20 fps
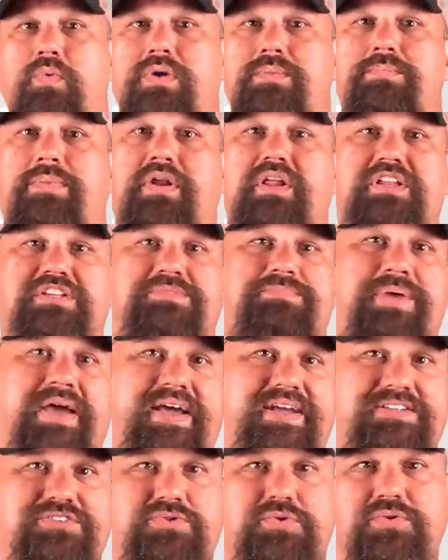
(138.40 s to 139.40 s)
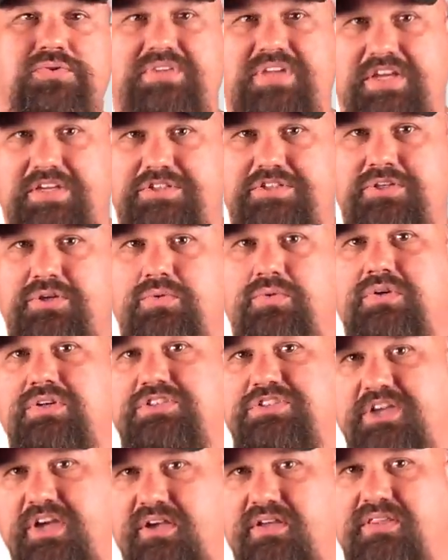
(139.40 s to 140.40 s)
When bullets pass through tissue or
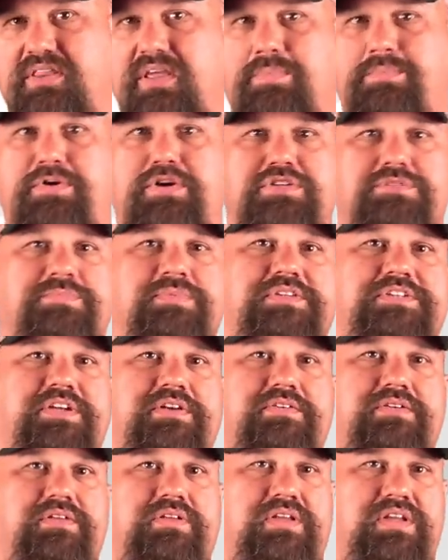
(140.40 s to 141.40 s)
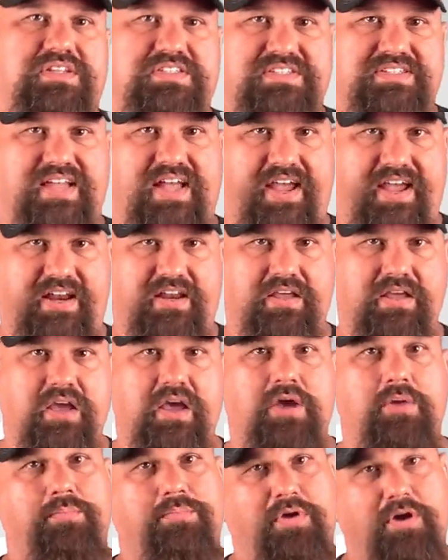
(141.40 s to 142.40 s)
gel, they push material aside,
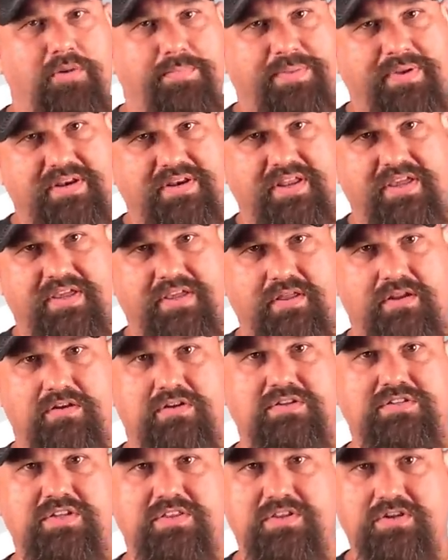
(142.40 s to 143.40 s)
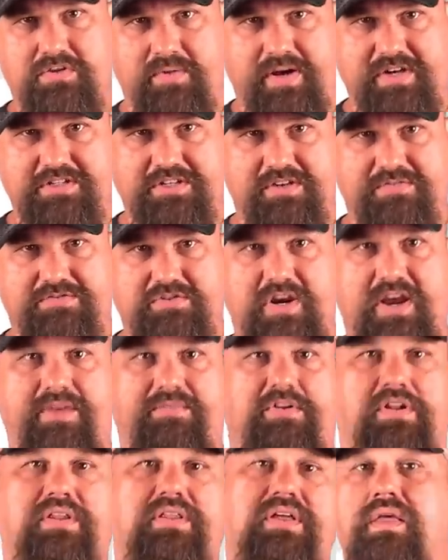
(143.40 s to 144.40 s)
perpendicular to the direction of
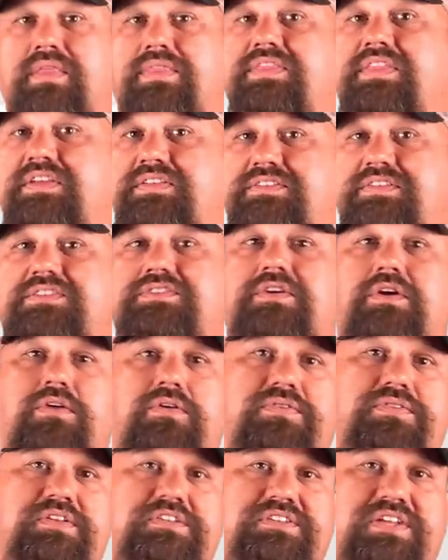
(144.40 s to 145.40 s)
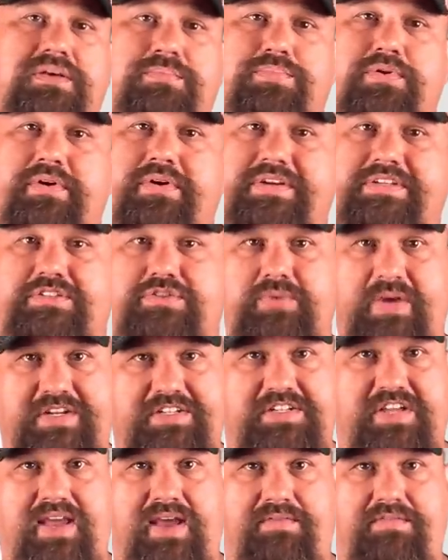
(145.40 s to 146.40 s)
travel. This is called the temporary
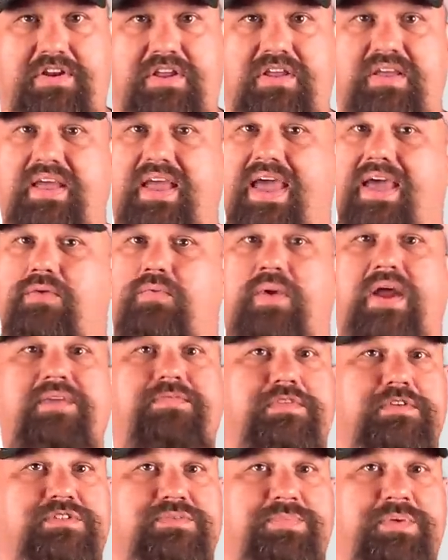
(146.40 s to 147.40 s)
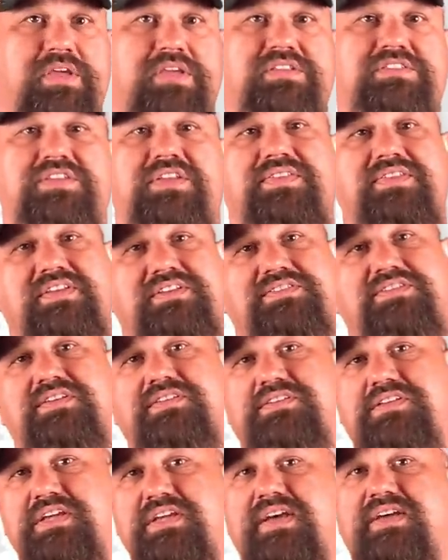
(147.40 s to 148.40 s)
stretch cavity. At rifle speeds, this
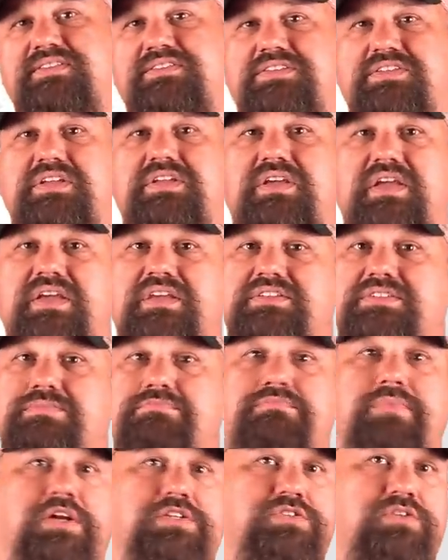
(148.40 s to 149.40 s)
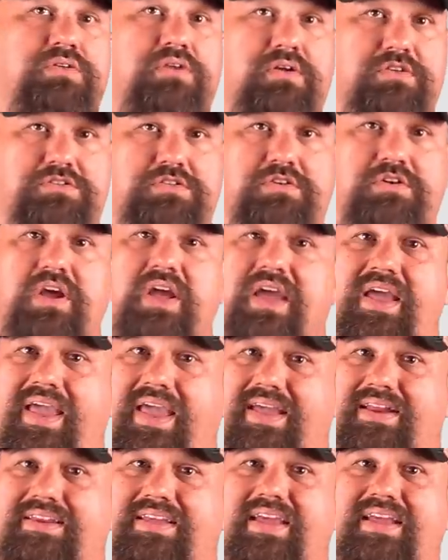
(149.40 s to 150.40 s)
TSC is much larger
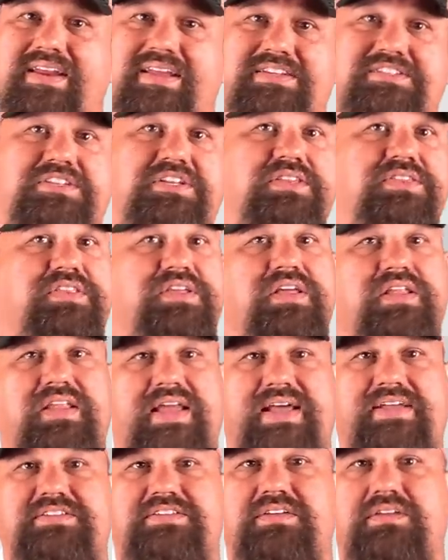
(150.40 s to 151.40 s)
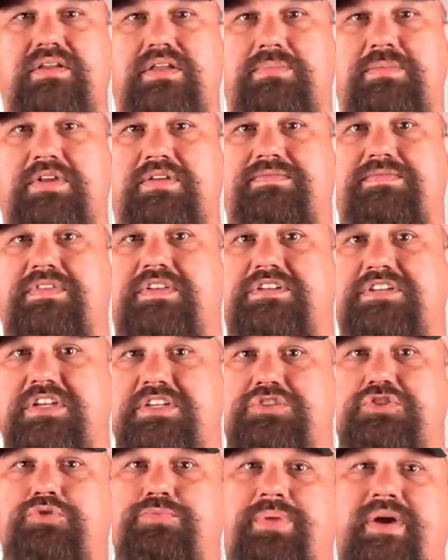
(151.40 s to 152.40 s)
and can exceed the elastic limit of the
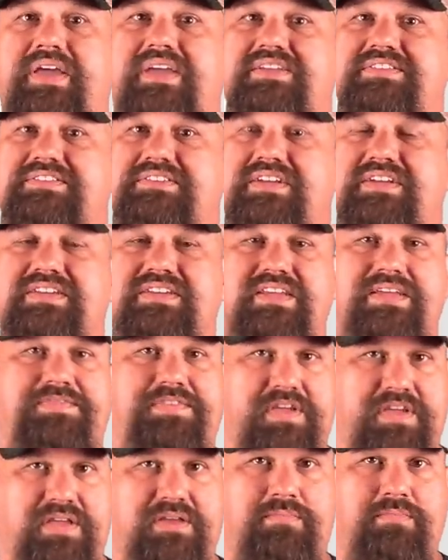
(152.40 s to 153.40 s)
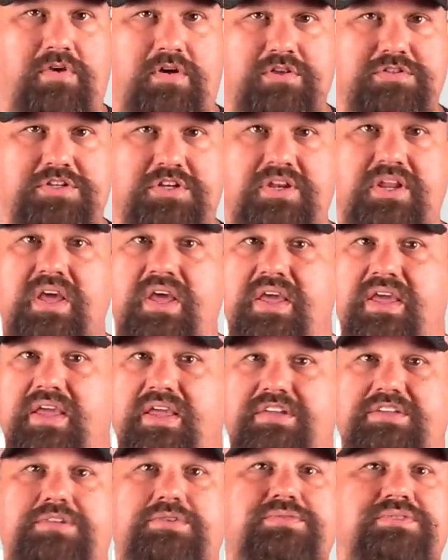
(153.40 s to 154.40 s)
tissue by a significant margin,
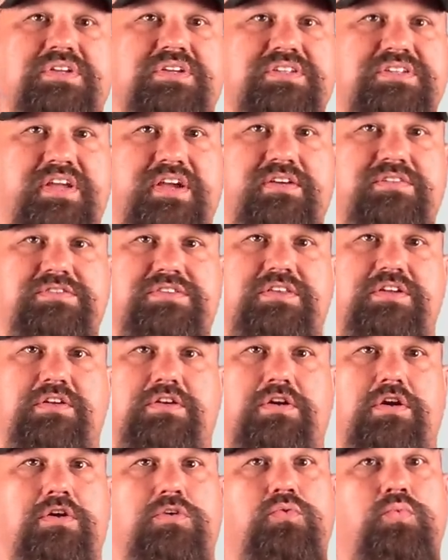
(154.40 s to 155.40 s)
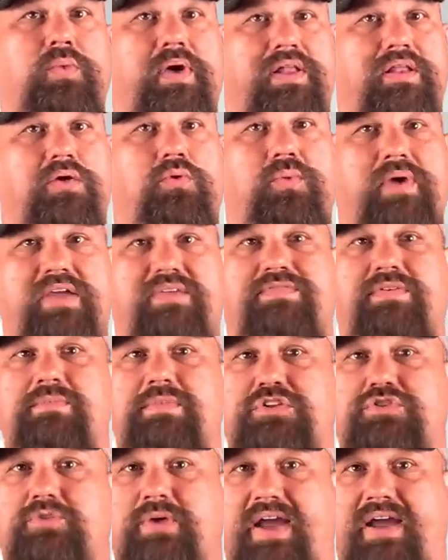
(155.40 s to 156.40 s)
inducing tears that occur well away from
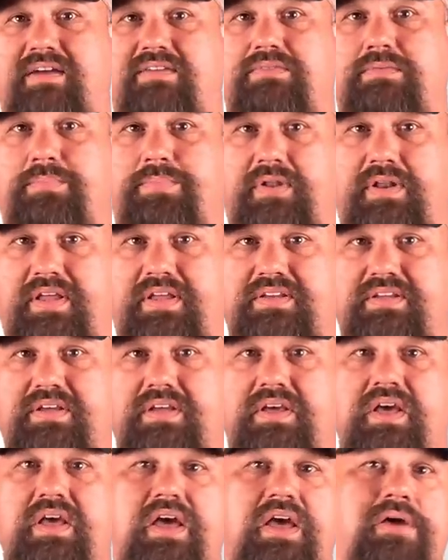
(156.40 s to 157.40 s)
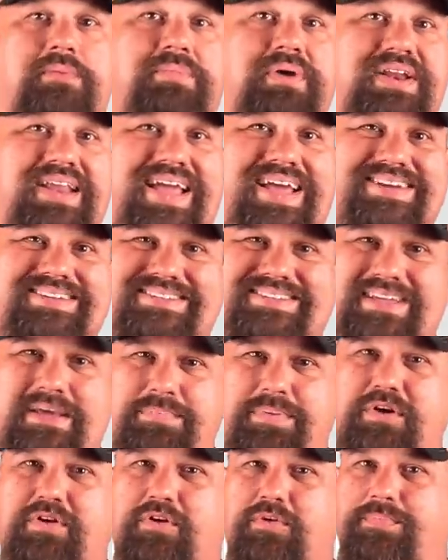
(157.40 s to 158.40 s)
the track of the bullet. But at
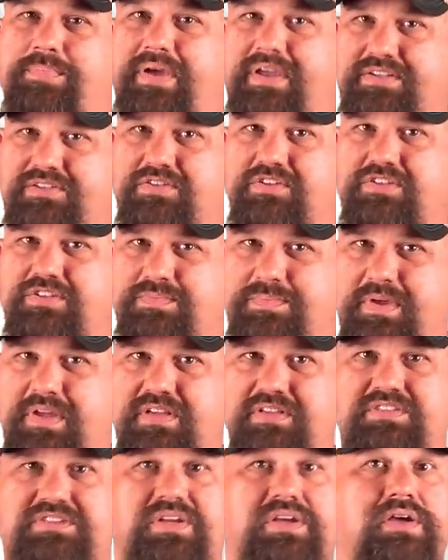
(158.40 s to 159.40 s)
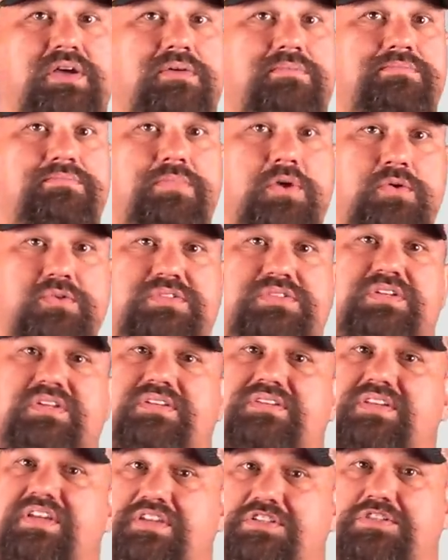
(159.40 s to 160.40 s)
typical pistol speeds, most
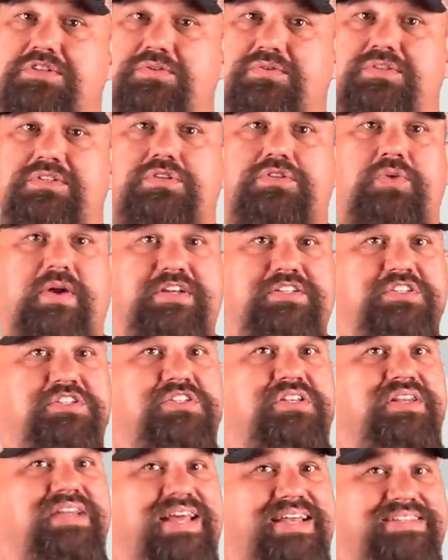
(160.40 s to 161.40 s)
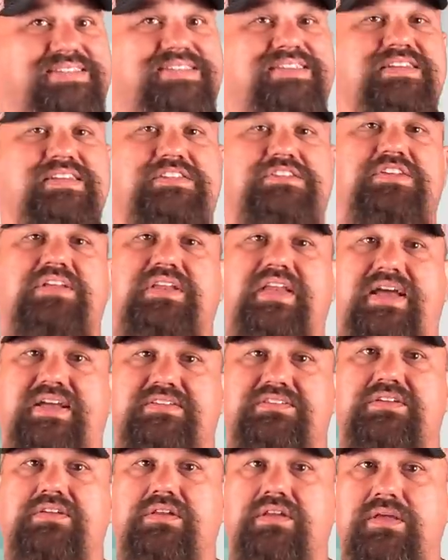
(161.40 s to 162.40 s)
tissue stretches less than its
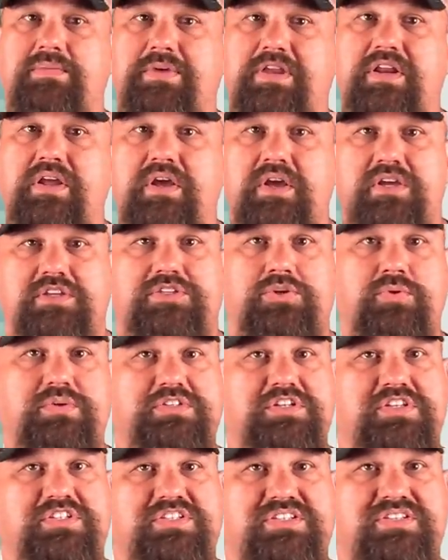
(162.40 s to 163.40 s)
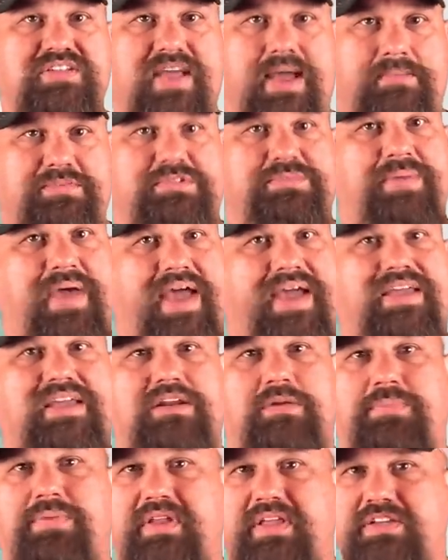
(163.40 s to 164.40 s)
elastic limit, so it just snaps back
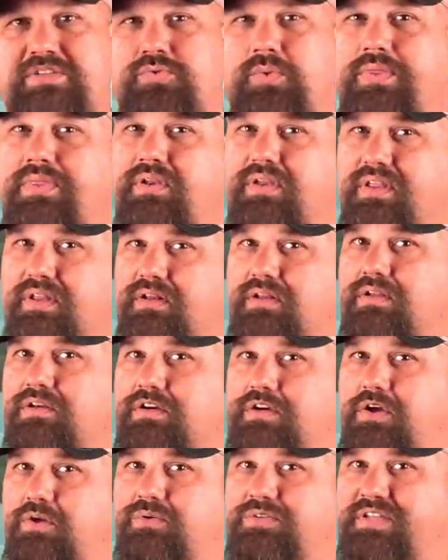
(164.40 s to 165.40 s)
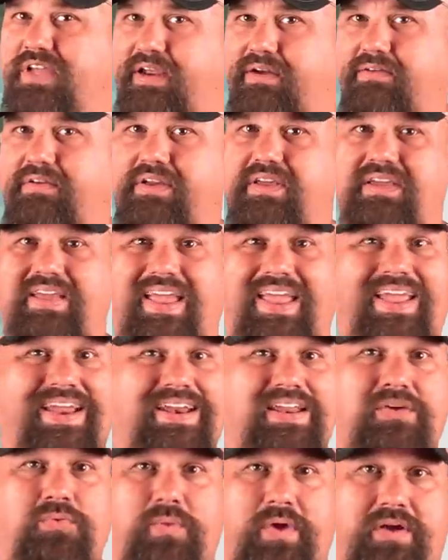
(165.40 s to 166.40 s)
into place with little or no tearing
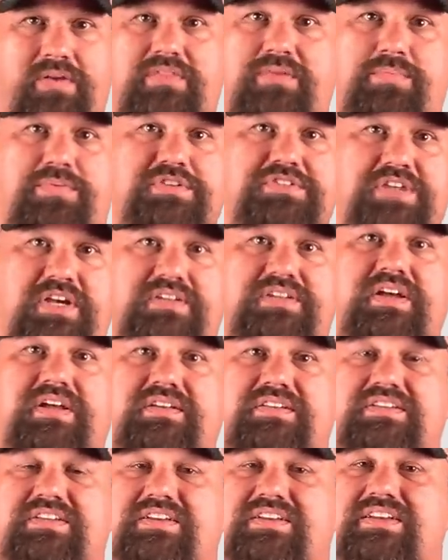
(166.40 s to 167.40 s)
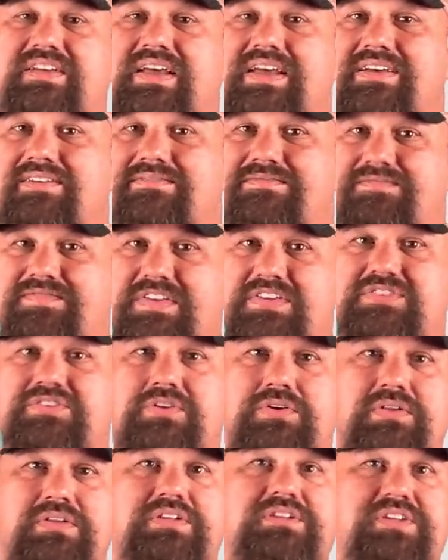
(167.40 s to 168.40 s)
anywhere the projectile didn't
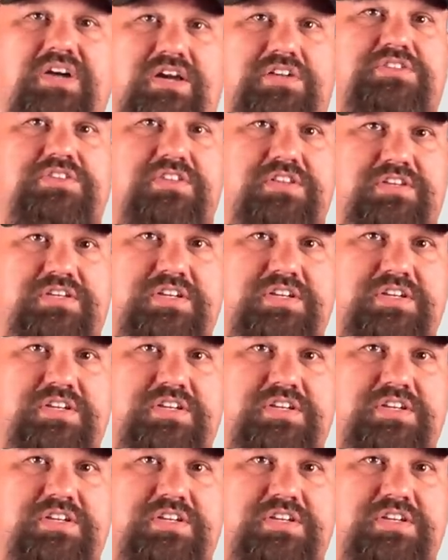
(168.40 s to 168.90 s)
physically touch the